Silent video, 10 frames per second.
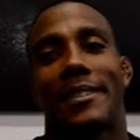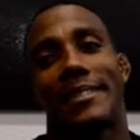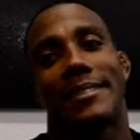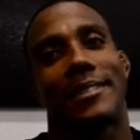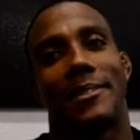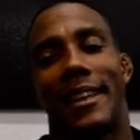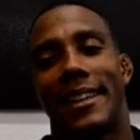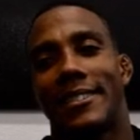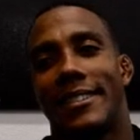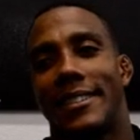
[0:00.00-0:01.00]
is so
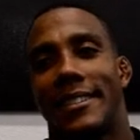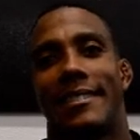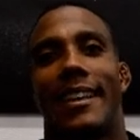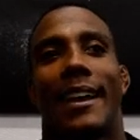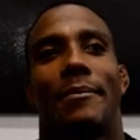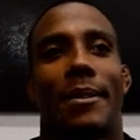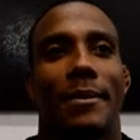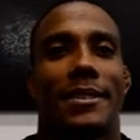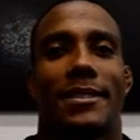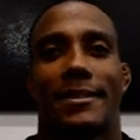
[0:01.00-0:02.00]
dangerous, you can die pretty
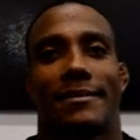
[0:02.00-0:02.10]
much.